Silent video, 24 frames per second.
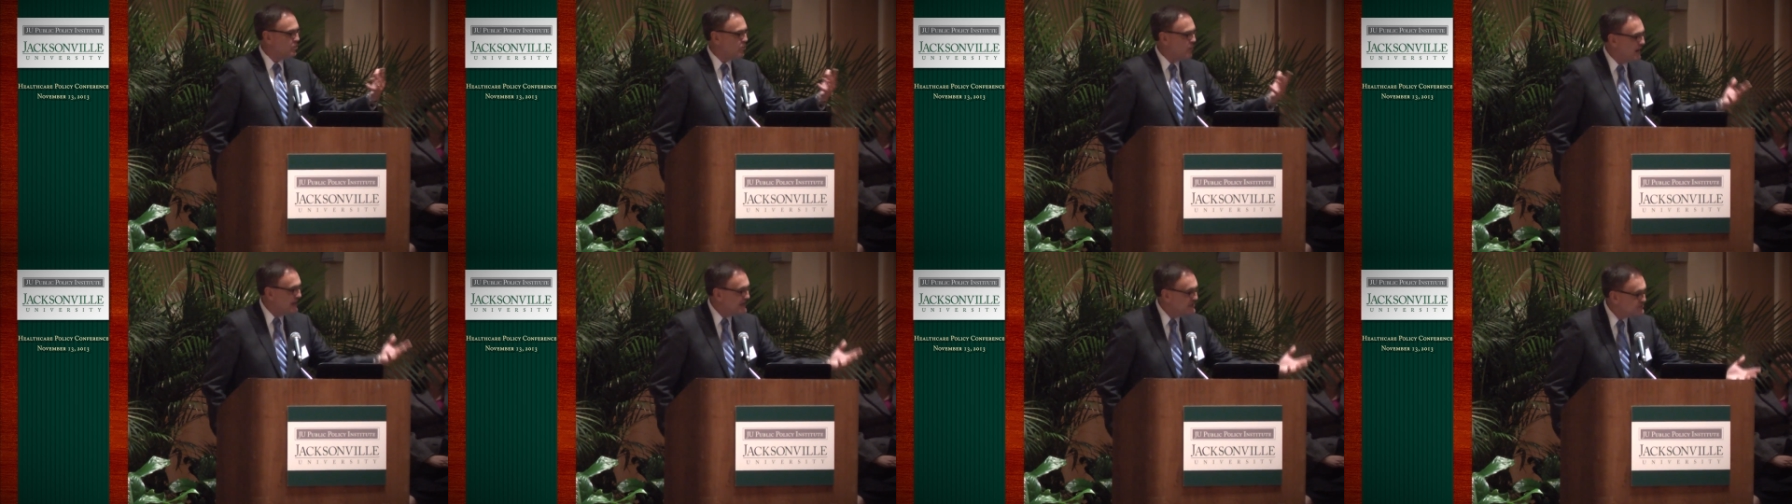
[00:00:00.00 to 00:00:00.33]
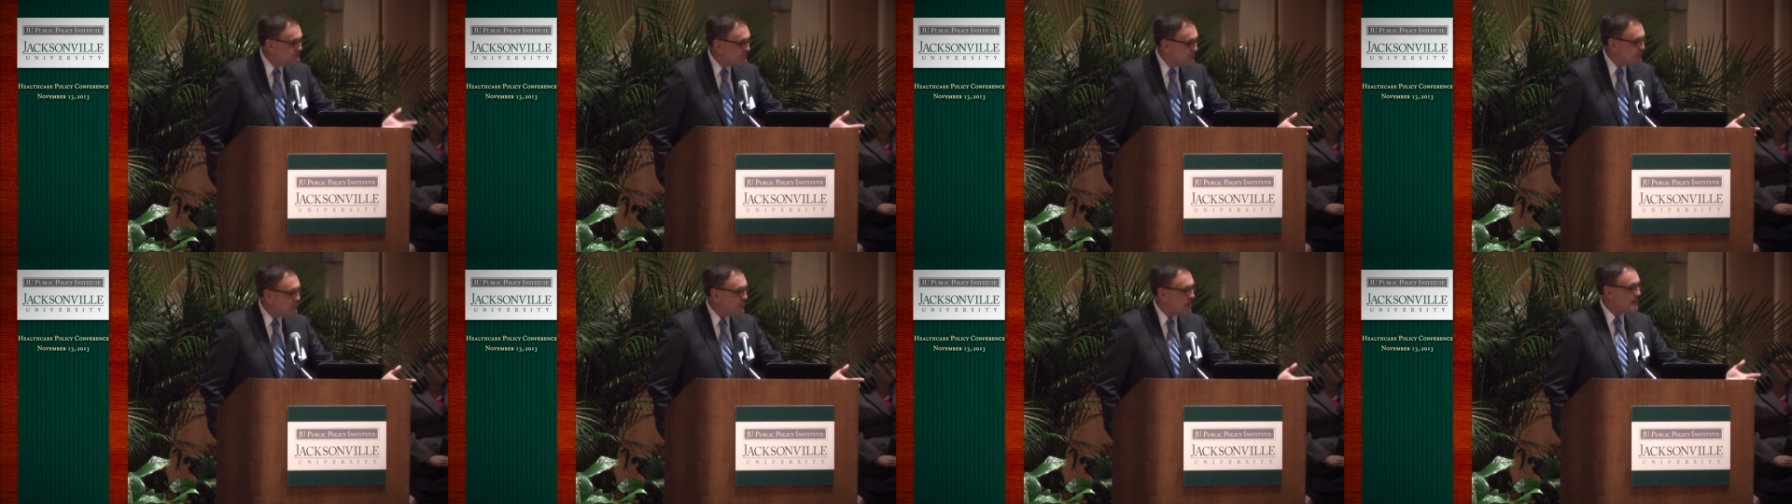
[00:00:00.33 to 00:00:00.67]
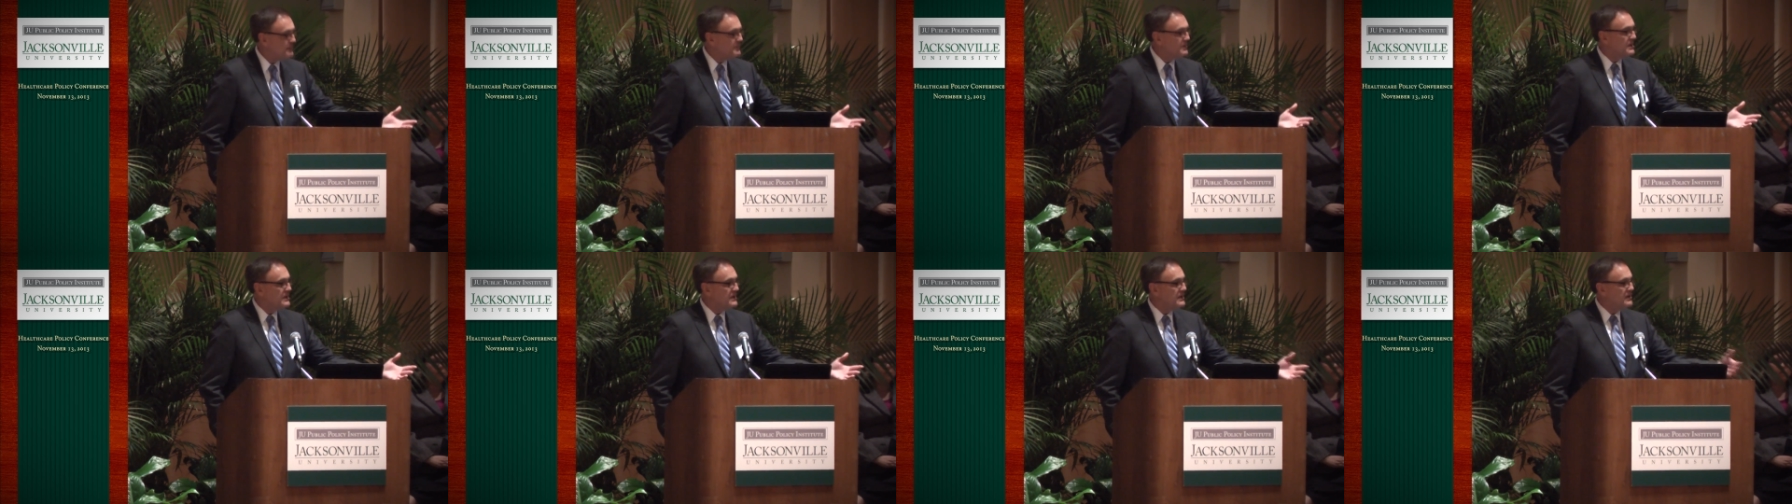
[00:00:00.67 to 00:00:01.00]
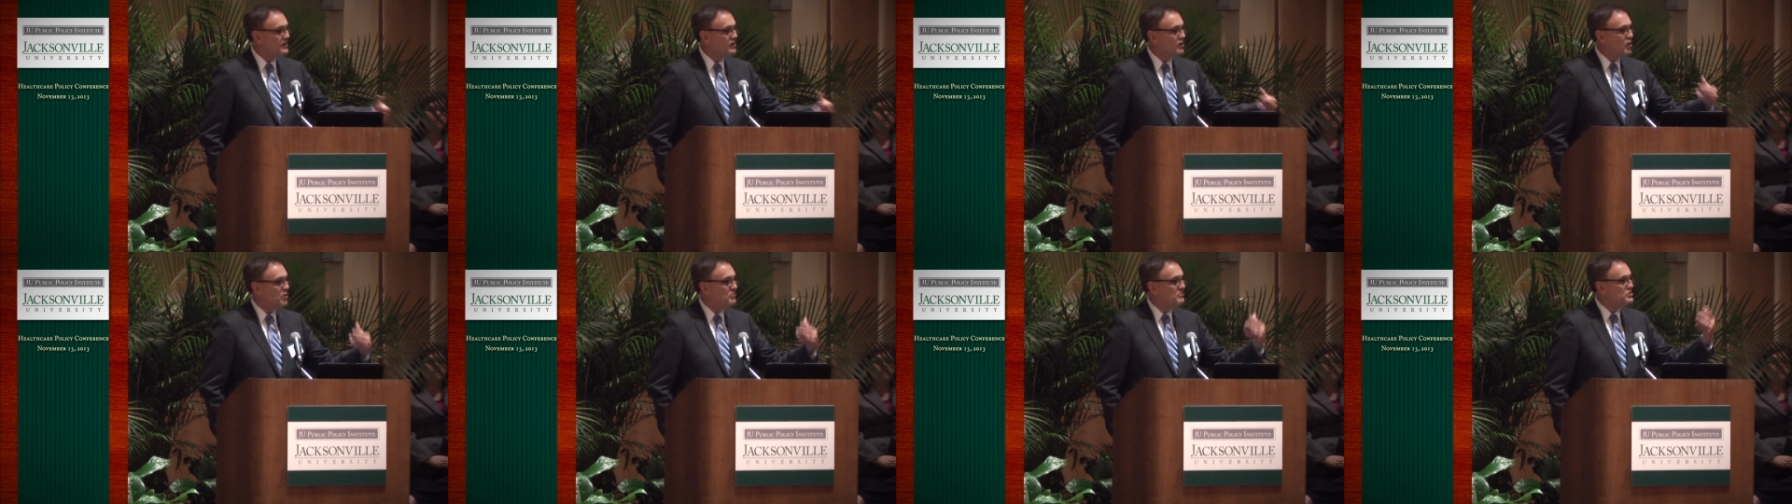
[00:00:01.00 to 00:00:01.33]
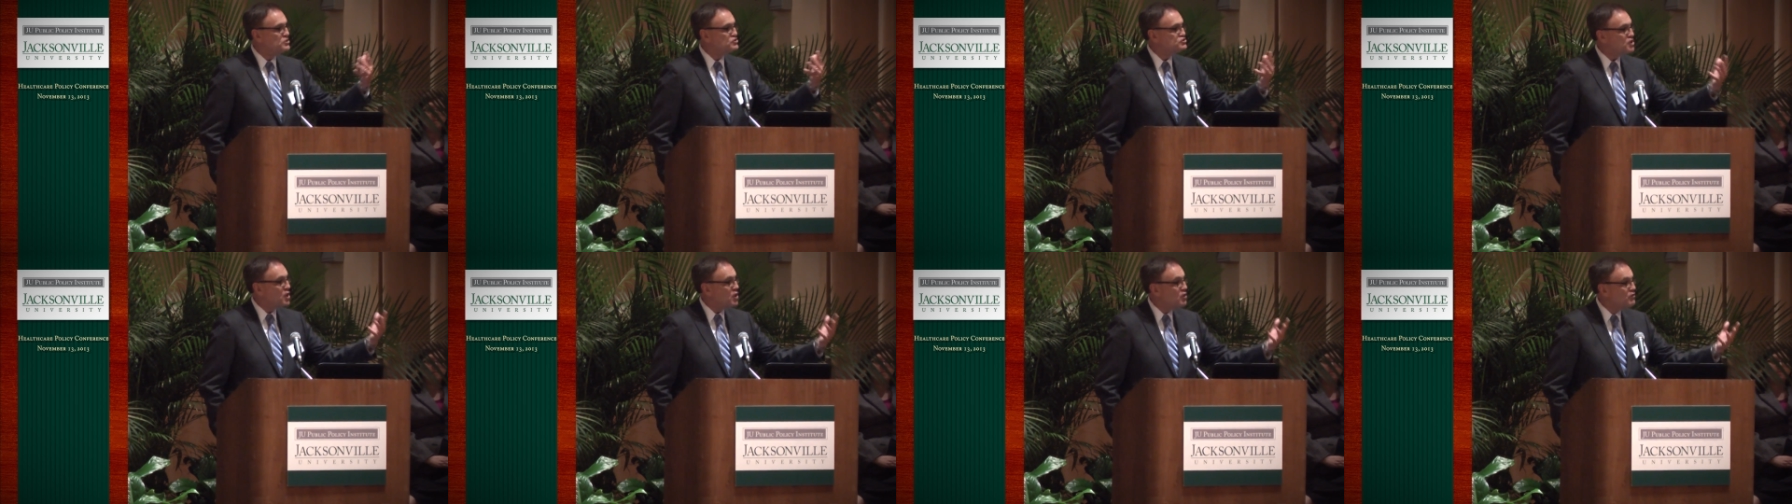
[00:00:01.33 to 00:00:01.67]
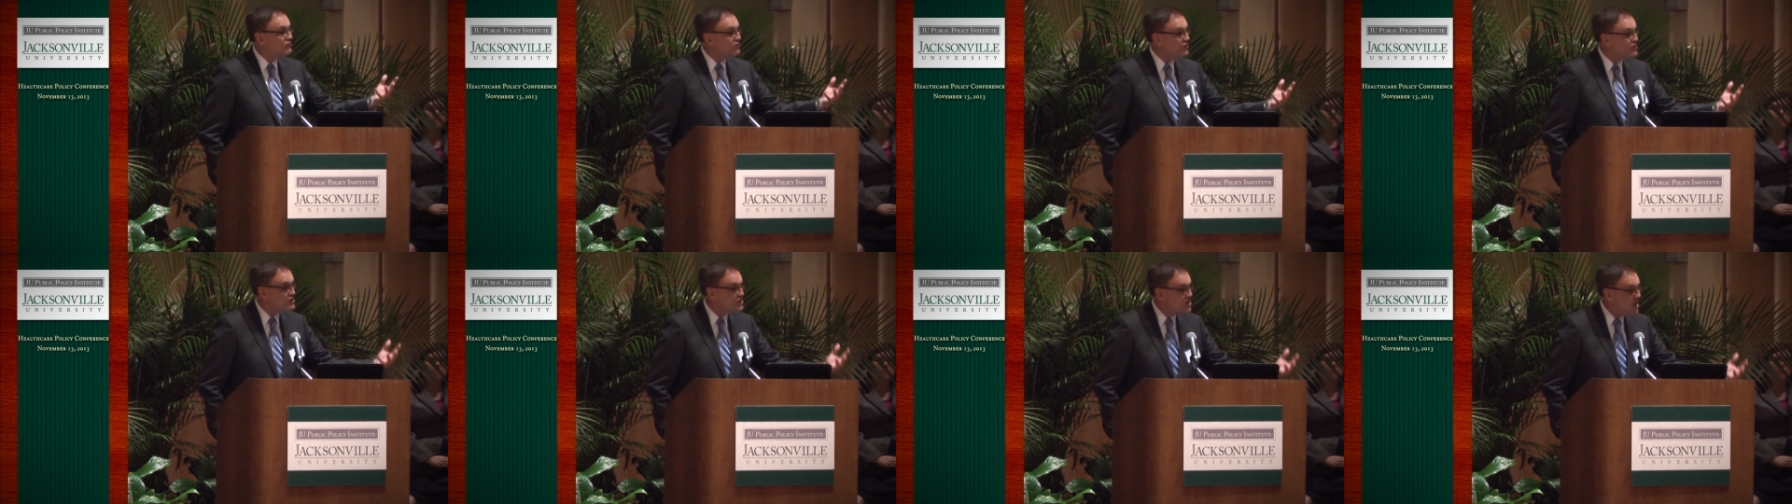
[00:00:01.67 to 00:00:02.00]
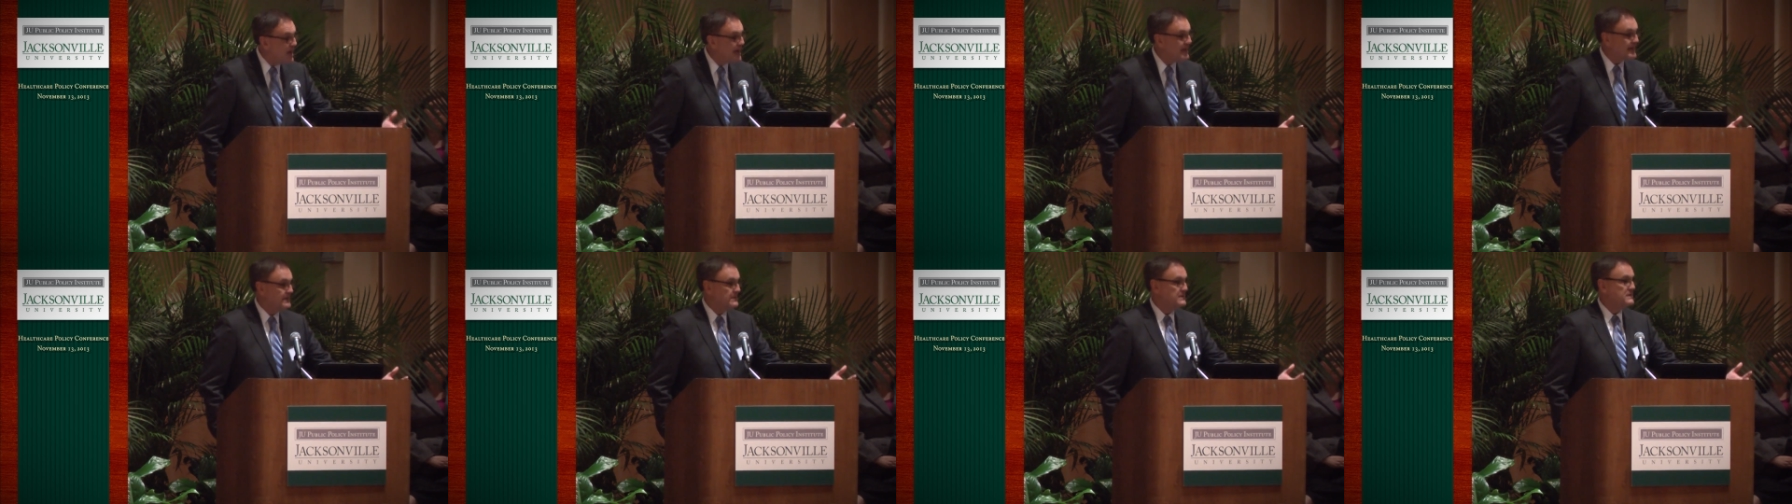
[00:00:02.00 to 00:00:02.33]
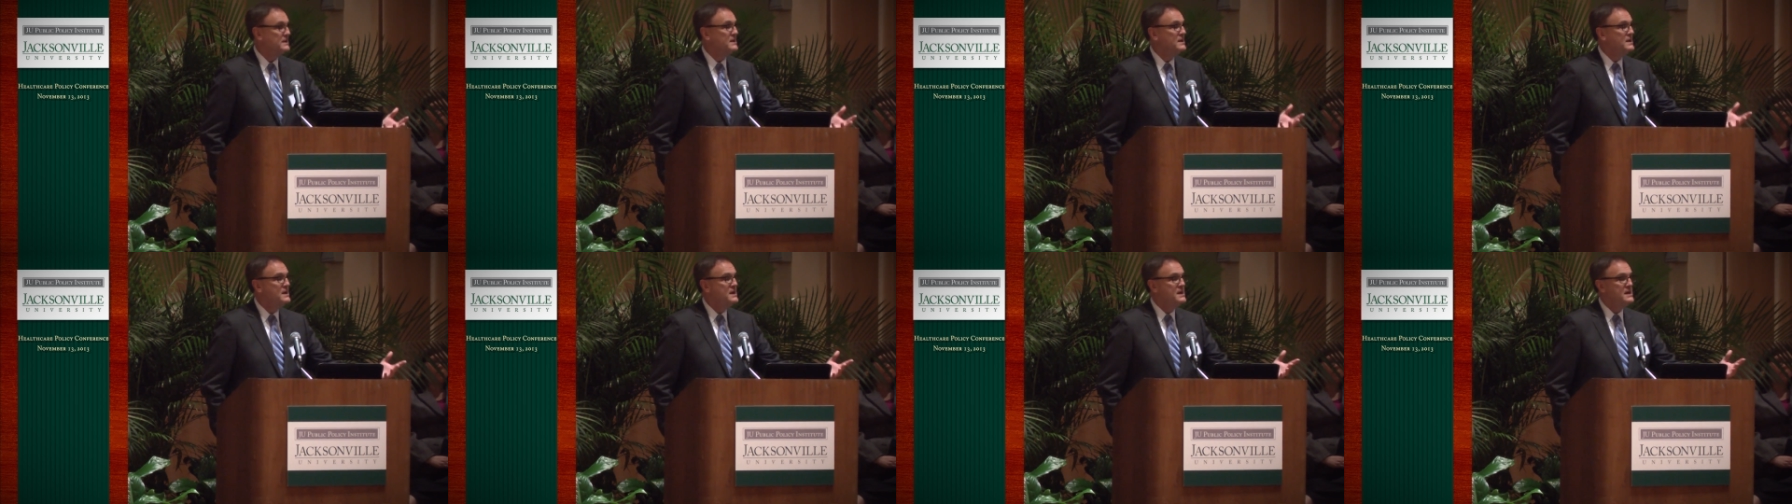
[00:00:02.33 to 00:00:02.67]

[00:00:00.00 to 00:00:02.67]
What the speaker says: waits for primary care almost overnight.